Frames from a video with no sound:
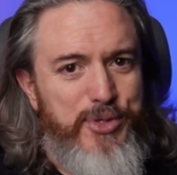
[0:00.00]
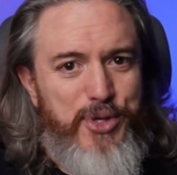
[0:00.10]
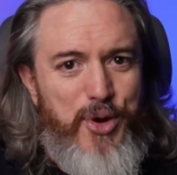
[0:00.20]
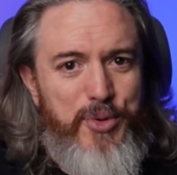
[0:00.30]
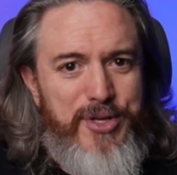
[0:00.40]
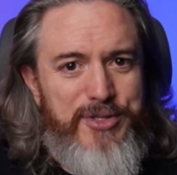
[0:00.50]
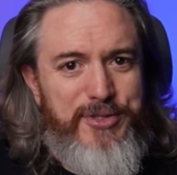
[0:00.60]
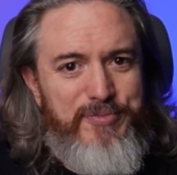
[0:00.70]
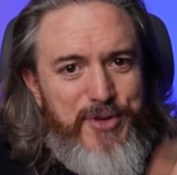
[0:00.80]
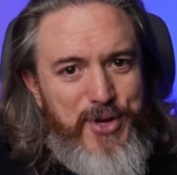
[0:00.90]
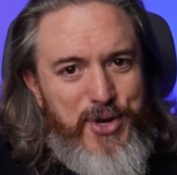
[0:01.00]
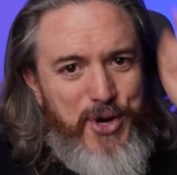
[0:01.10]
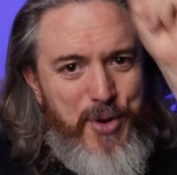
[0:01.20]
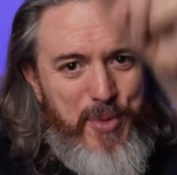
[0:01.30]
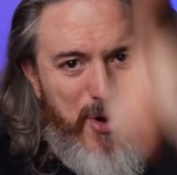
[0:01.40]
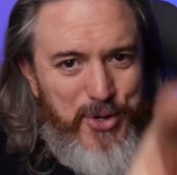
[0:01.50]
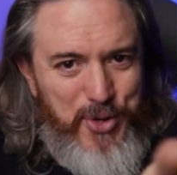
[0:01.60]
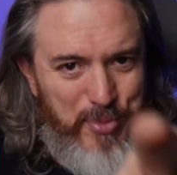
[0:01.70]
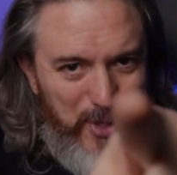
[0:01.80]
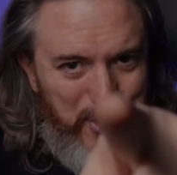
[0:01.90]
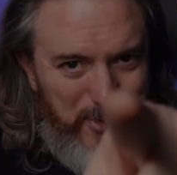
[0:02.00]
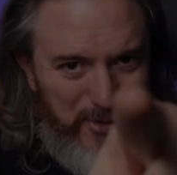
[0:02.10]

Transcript: always, come on, you Blues.